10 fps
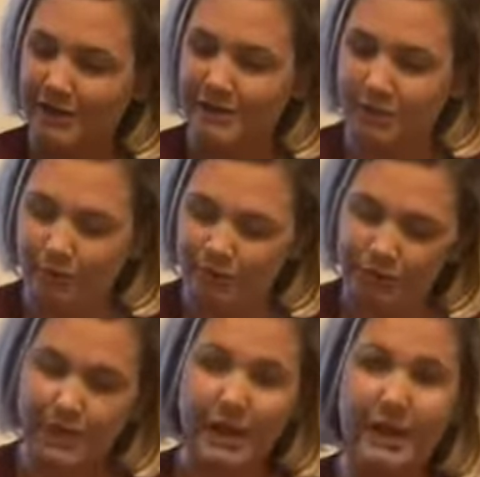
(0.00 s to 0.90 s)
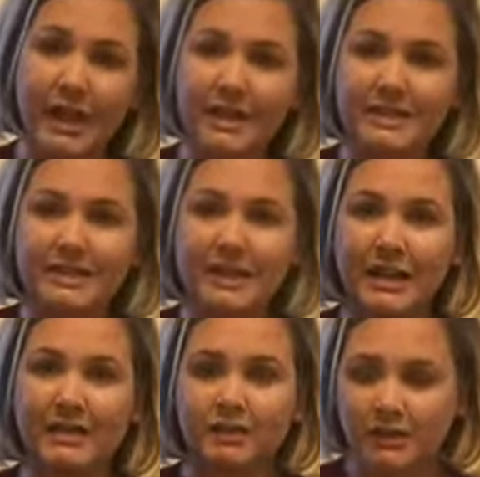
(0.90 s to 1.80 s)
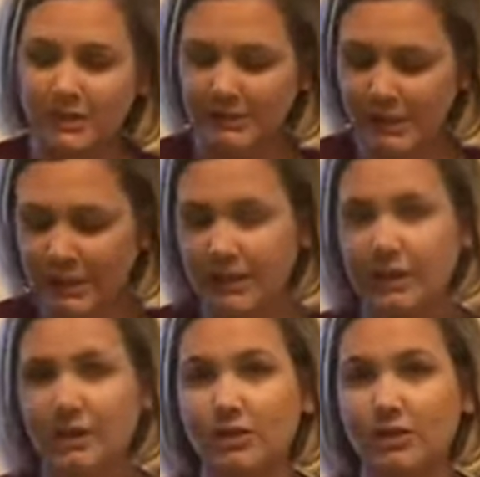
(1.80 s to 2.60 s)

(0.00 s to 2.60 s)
So it has a tank on this side that